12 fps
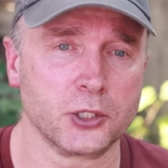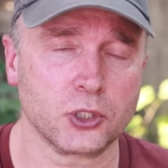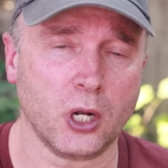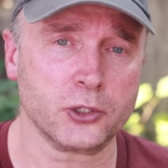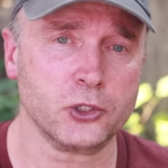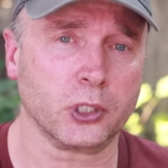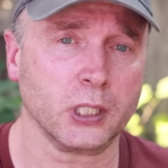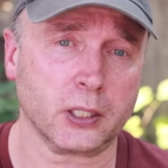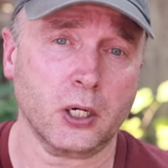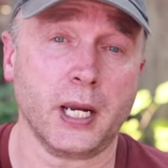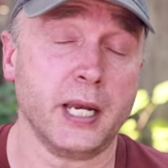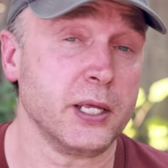As long as you click
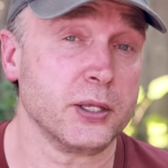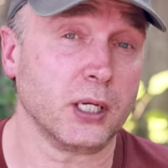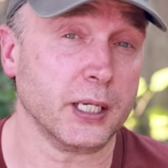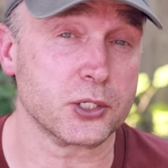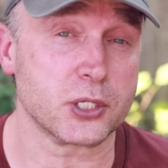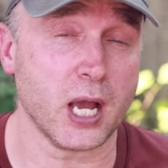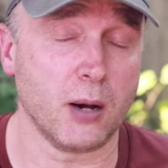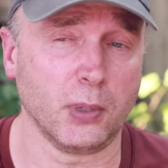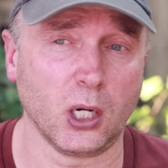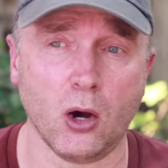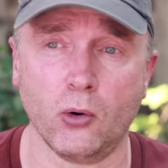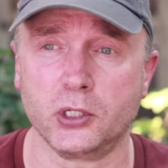on any of the links down
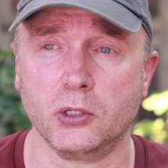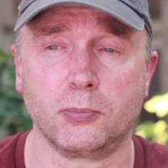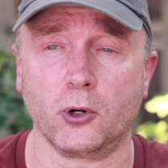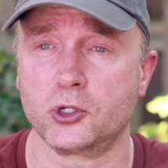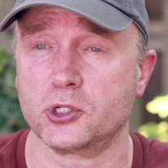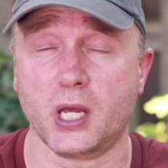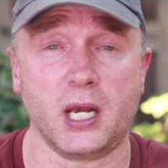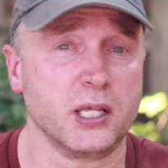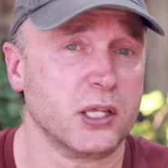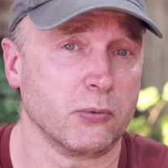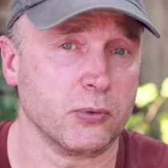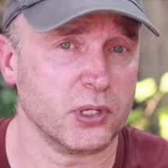below and you purchase
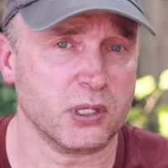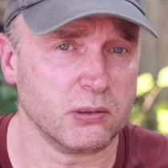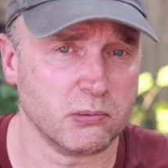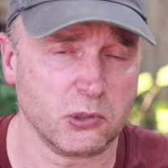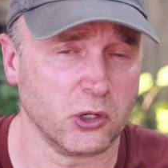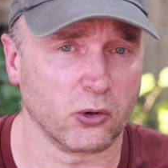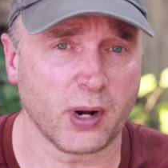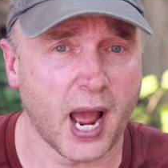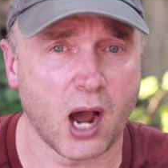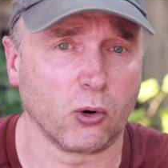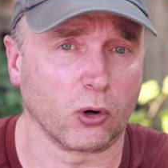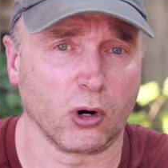anything within your
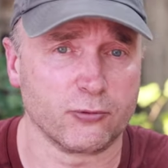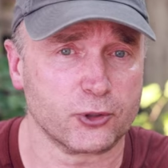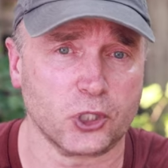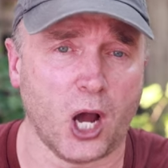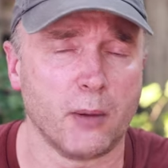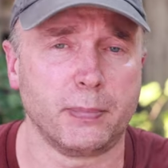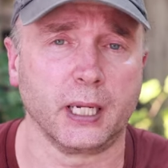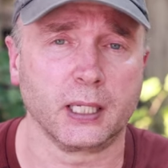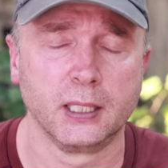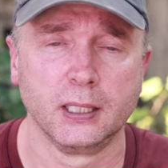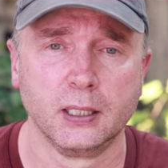hour of shopping,